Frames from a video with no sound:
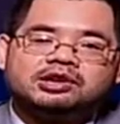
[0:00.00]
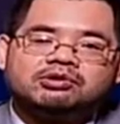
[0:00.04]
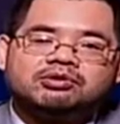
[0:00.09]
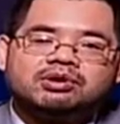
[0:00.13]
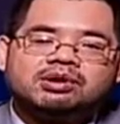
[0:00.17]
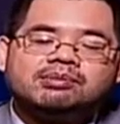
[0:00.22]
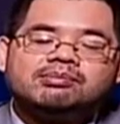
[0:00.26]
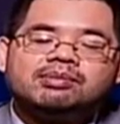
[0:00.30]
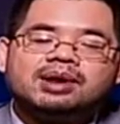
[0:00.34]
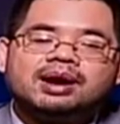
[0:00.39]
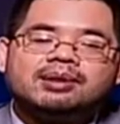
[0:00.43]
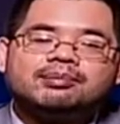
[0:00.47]

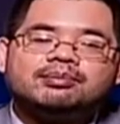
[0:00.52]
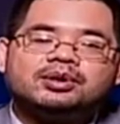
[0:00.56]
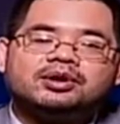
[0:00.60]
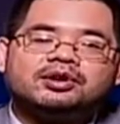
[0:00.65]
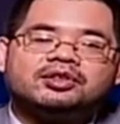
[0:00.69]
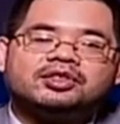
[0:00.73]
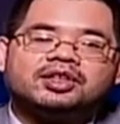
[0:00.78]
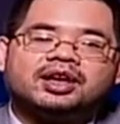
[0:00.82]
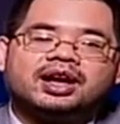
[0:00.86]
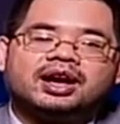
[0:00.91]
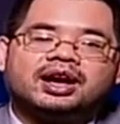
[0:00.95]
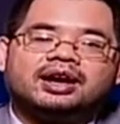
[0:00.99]
that you
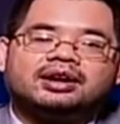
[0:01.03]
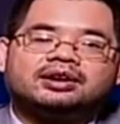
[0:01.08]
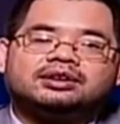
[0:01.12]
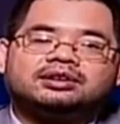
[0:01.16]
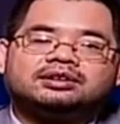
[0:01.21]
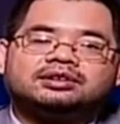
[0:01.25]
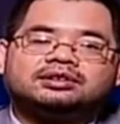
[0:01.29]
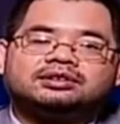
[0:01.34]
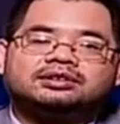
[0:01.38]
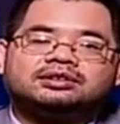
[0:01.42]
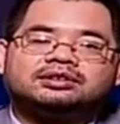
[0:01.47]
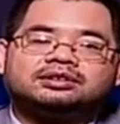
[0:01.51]
remember
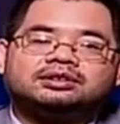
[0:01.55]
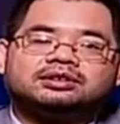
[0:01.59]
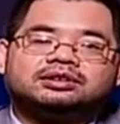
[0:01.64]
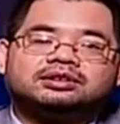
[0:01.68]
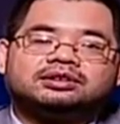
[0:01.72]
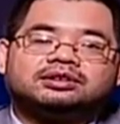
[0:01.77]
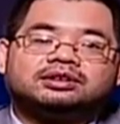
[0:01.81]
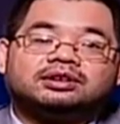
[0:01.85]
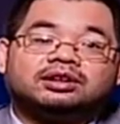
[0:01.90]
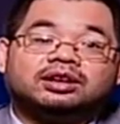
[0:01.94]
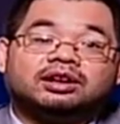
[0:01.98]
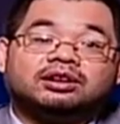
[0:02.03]
that
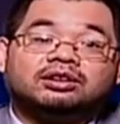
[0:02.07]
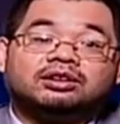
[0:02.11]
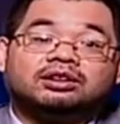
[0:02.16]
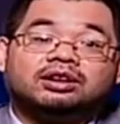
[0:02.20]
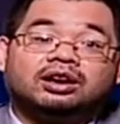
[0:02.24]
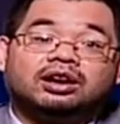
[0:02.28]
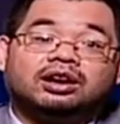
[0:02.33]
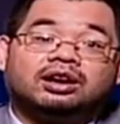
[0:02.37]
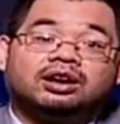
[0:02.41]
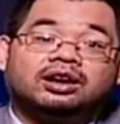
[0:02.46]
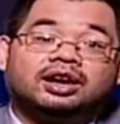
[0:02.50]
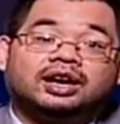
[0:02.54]

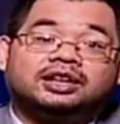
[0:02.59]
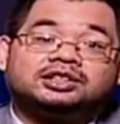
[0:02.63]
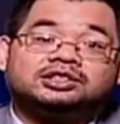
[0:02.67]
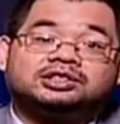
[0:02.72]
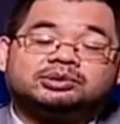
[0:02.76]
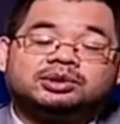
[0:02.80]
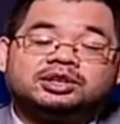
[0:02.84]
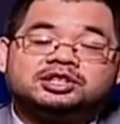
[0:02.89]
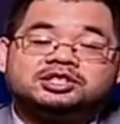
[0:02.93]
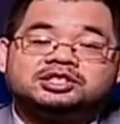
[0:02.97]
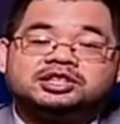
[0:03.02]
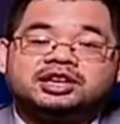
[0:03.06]

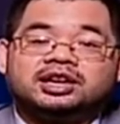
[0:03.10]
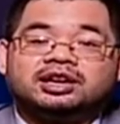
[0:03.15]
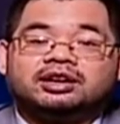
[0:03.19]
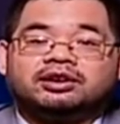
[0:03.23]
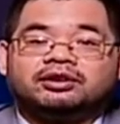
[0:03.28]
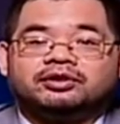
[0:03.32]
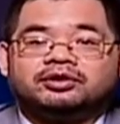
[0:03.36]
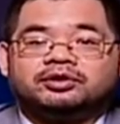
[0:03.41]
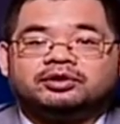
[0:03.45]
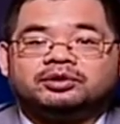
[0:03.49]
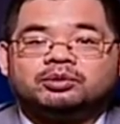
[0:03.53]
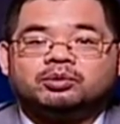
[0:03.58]
Allah, Azza wa
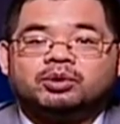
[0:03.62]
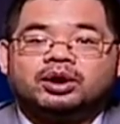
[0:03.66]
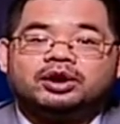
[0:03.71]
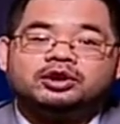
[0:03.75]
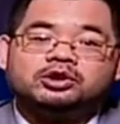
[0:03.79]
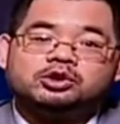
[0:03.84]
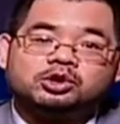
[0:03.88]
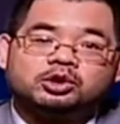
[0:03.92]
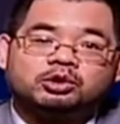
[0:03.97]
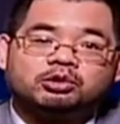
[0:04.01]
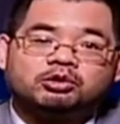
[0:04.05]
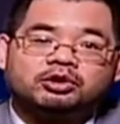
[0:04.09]
Jal, the
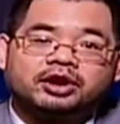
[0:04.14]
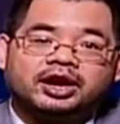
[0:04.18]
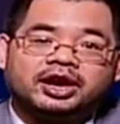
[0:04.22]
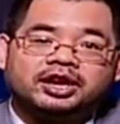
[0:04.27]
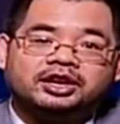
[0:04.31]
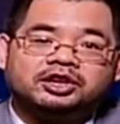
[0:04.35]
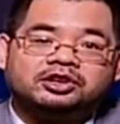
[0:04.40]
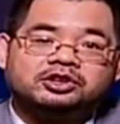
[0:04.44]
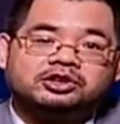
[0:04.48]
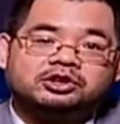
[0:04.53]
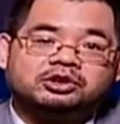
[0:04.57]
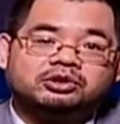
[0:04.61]
one who
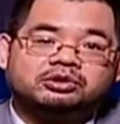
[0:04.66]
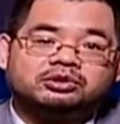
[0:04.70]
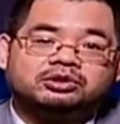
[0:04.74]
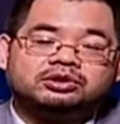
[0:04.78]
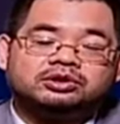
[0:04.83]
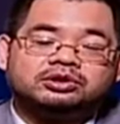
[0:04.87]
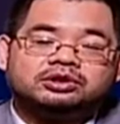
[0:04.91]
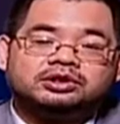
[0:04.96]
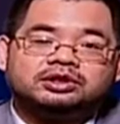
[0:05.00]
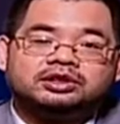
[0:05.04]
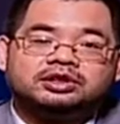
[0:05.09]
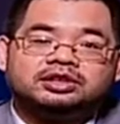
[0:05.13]
created
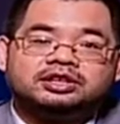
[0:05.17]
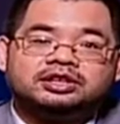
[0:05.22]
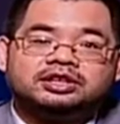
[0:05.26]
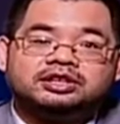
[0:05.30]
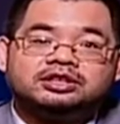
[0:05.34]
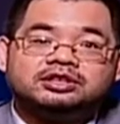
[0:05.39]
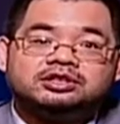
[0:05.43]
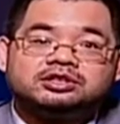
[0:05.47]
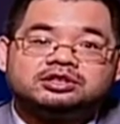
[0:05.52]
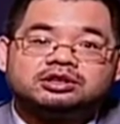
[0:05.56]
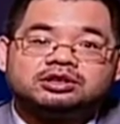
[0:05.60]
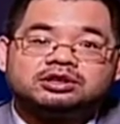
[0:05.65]
you,
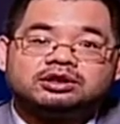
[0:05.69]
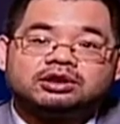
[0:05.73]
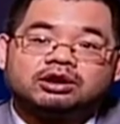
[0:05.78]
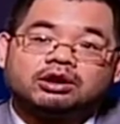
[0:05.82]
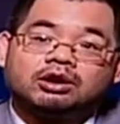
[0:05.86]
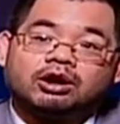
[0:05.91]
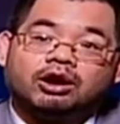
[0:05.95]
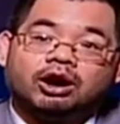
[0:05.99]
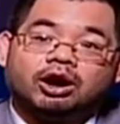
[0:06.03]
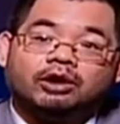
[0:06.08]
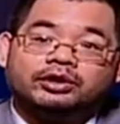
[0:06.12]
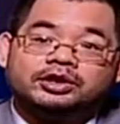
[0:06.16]
is
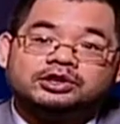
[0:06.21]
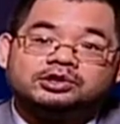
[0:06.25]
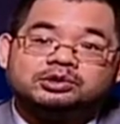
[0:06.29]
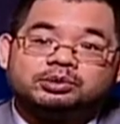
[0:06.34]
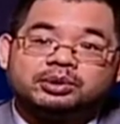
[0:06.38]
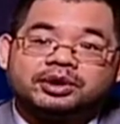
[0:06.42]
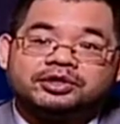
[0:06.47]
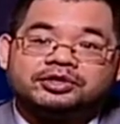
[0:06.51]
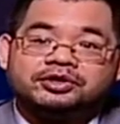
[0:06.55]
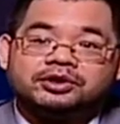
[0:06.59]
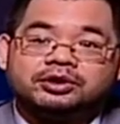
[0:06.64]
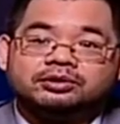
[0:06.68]

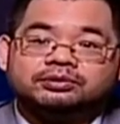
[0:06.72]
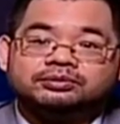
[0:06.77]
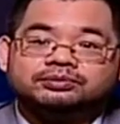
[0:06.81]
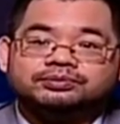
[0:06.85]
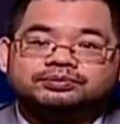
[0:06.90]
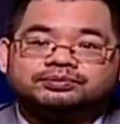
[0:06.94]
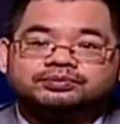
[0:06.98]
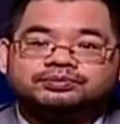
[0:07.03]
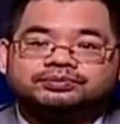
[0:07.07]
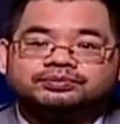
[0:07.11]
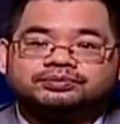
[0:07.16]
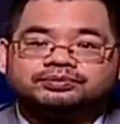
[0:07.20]
always with
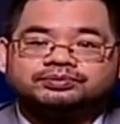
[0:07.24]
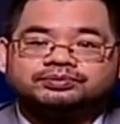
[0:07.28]
you.